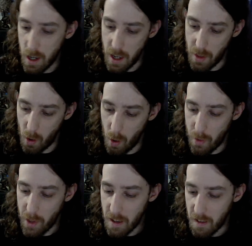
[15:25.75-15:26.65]
And the whole
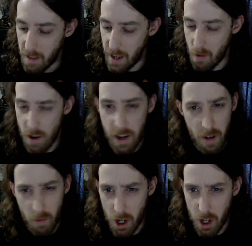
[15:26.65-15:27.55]
thing's narrated,
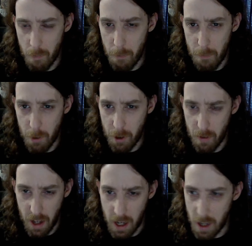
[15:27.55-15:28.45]
which some people
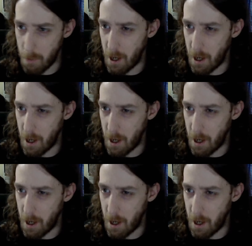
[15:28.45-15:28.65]
don't like,